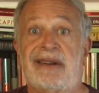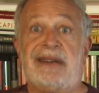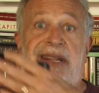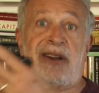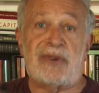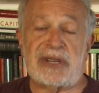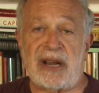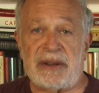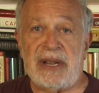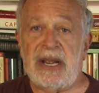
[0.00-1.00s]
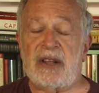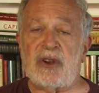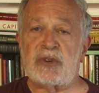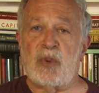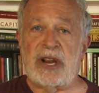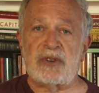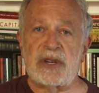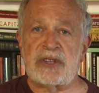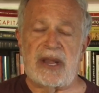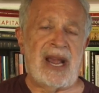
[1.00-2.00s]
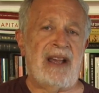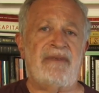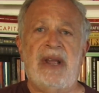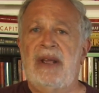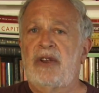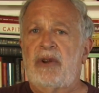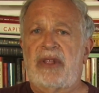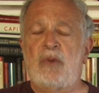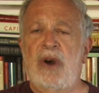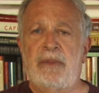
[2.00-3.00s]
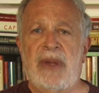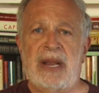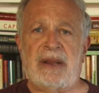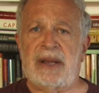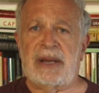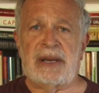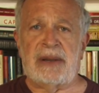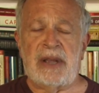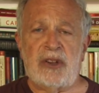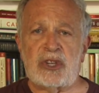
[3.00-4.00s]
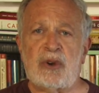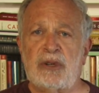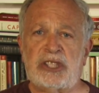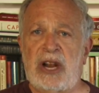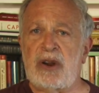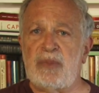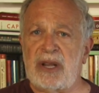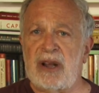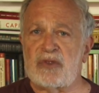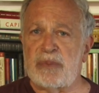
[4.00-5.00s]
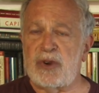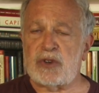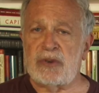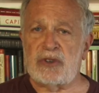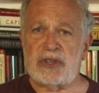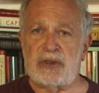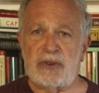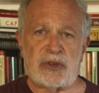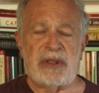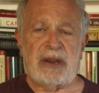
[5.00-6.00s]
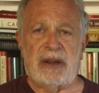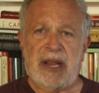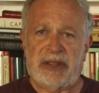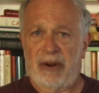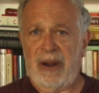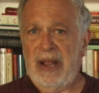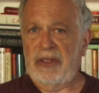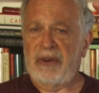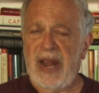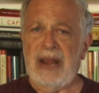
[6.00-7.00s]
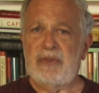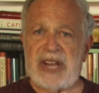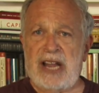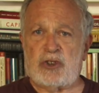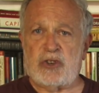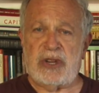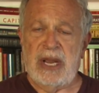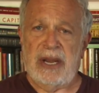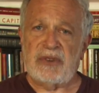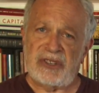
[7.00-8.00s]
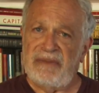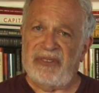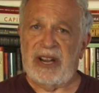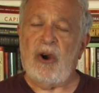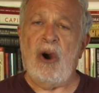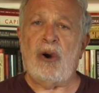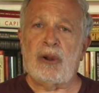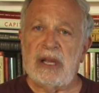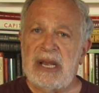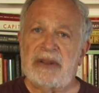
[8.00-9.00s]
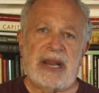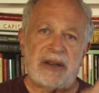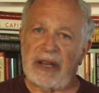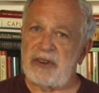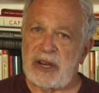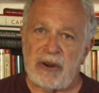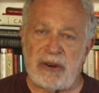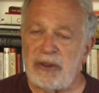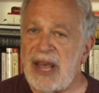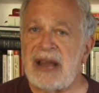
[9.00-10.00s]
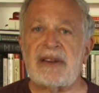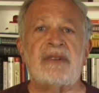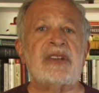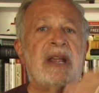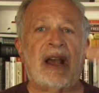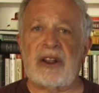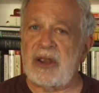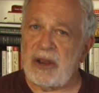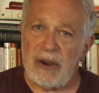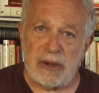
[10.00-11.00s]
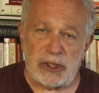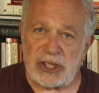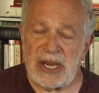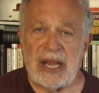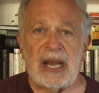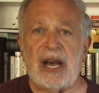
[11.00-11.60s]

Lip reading: deduct the interest on those mortgages. They have, they want to make so-called charitable contributions so they can get their names etched in Symphony Hall. They can continue to do that and take out a huge